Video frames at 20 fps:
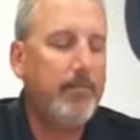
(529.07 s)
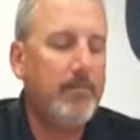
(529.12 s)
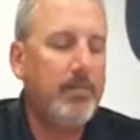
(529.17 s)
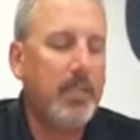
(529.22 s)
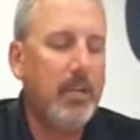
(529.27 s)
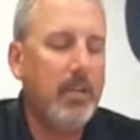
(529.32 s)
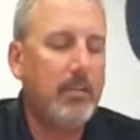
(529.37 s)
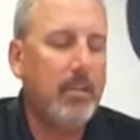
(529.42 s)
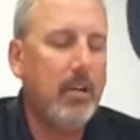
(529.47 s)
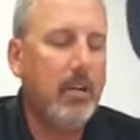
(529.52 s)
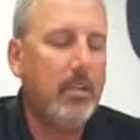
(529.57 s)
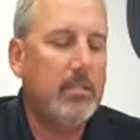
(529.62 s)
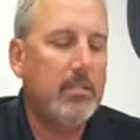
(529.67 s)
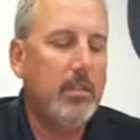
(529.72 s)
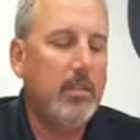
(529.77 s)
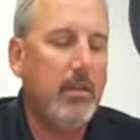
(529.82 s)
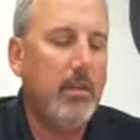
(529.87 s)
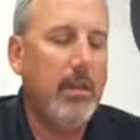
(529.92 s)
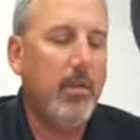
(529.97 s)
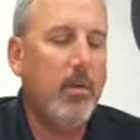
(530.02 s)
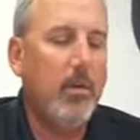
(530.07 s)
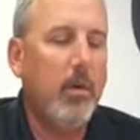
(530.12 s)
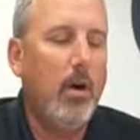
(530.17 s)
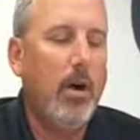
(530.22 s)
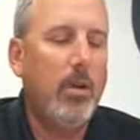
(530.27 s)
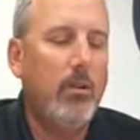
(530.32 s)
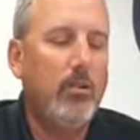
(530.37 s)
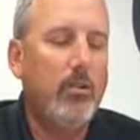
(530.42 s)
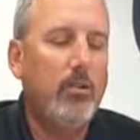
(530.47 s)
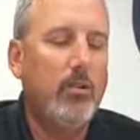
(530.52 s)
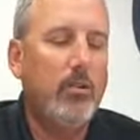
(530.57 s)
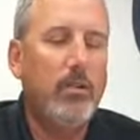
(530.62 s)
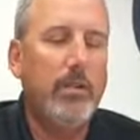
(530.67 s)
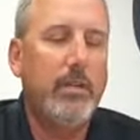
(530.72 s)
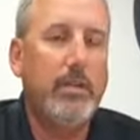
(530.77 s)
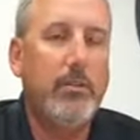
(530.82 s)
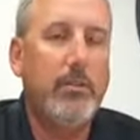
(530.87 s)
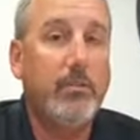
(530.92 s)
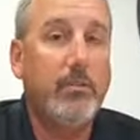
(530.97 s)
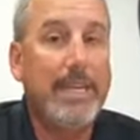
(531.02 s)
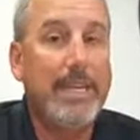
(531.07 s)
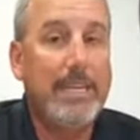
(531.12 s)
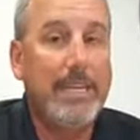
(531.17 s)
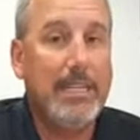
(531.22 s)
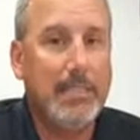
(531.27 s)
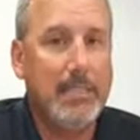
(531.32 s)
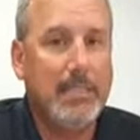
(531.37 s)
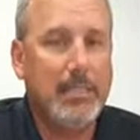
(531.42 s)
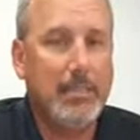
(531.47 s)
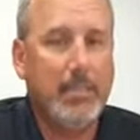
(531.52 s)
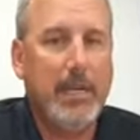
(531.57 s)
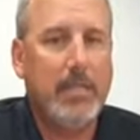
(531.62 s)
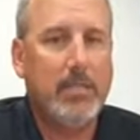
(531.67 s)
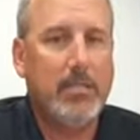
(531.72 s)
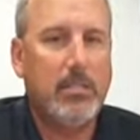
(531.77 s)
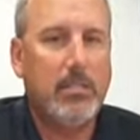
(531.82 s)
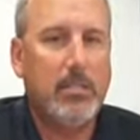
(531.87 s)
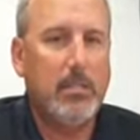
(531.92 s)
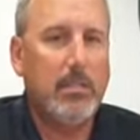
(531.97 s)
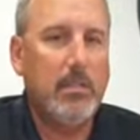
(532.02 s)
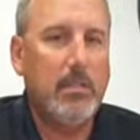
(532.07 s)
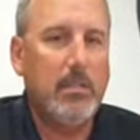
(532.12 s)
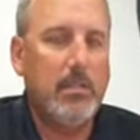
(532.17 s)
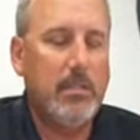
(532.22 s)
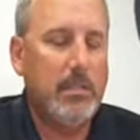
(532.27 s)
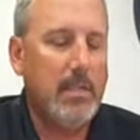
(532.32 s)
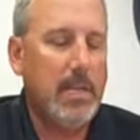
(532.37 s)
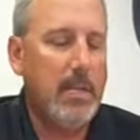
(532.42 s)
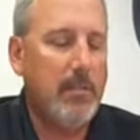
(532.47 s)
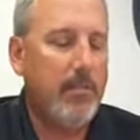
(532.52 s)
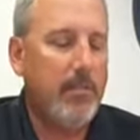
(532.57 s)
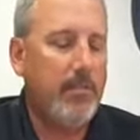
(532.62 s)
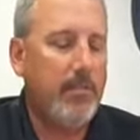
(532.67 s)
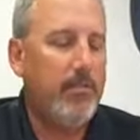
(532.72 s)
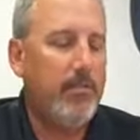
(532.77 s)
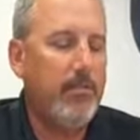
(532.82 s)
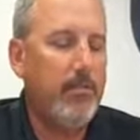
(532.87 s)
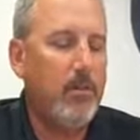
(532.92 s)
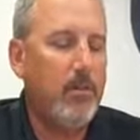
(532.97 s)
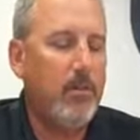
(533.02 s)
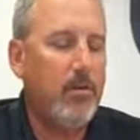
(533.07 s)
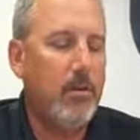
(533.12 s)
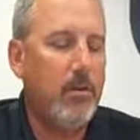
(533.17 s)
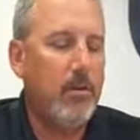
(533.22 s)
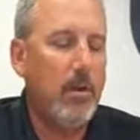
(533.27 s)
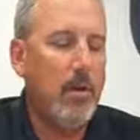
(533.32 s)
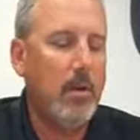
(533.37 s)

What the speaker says: There's also a walkthrough and re-inspection the day before